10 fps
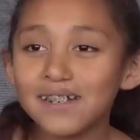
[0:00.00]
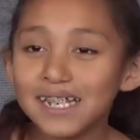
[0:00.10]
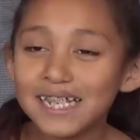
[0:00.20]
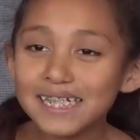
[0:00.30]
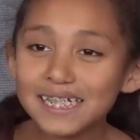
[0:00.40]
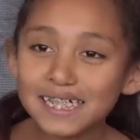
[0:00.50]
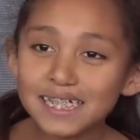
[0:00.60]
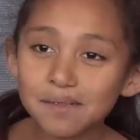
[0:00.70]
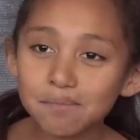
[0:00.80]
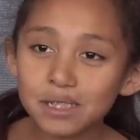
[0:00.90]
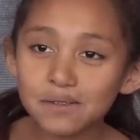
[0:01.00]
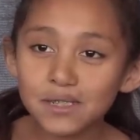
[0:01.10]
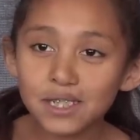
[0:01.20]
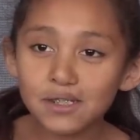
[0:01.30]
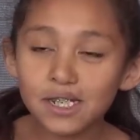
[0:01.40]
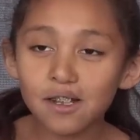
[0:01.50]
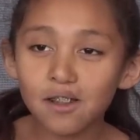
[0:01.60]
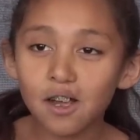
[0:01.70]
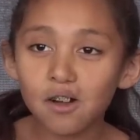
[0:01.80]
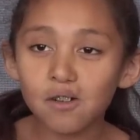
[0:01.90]
Relationship is when you get
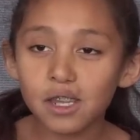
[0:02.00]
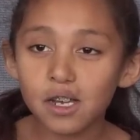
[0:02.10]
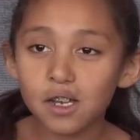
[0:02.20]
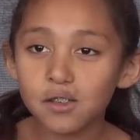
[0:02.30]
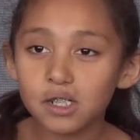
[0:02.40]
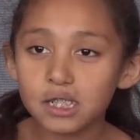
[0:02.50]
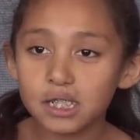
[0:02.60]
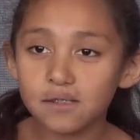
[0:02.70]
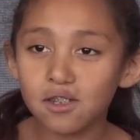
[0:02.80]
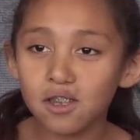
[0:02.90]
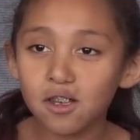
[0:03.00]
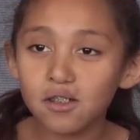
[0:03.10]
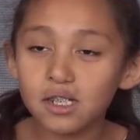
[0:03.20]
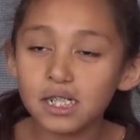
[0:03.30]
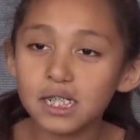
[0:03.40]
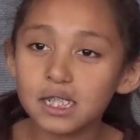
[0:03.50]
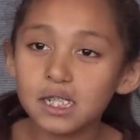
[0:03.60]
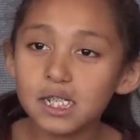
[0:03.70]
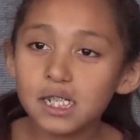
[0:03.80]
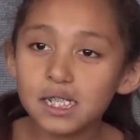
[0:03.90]
along with others even though they're
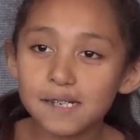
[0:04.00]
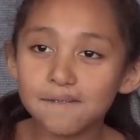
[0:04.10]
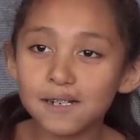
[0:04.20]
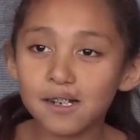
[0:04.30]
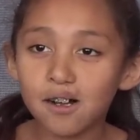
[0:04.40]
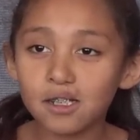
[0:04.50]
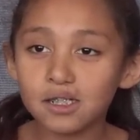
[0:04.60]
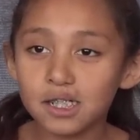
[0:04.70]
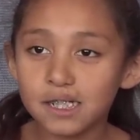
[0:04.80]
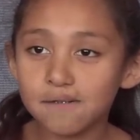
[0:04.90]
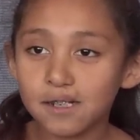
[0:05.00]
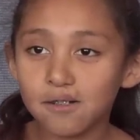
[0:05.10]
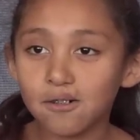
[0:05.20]
different colors or different